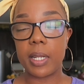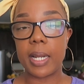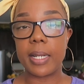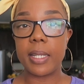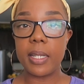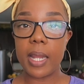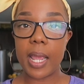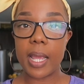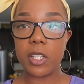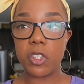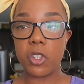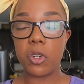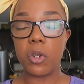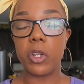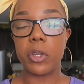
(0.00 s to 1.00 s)
that I didn't
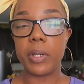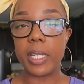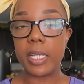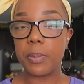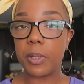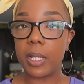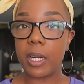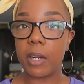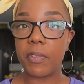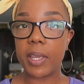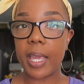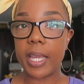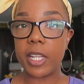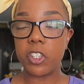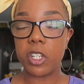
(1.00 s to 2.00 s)
answer or you need some
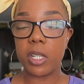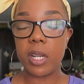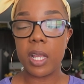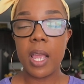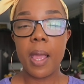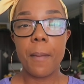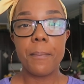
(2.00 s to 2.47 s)
clarification,